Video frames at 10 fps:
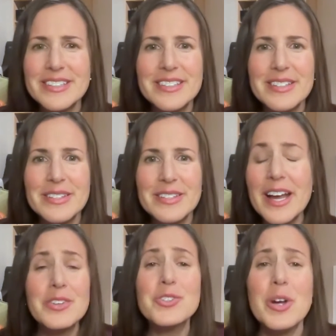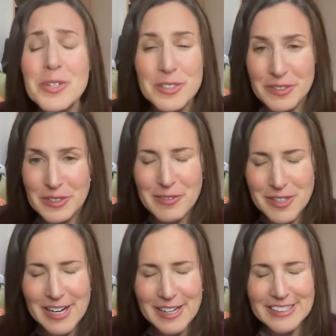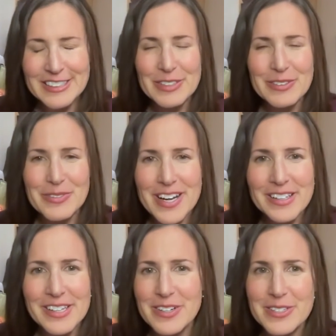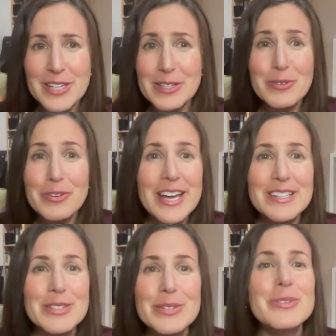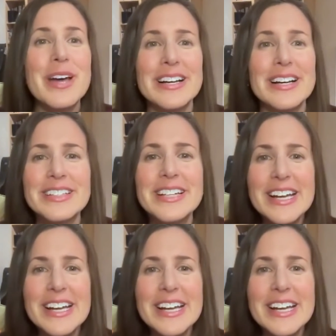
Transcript: They got in trouble over that, with regulators. Like, you can't do that.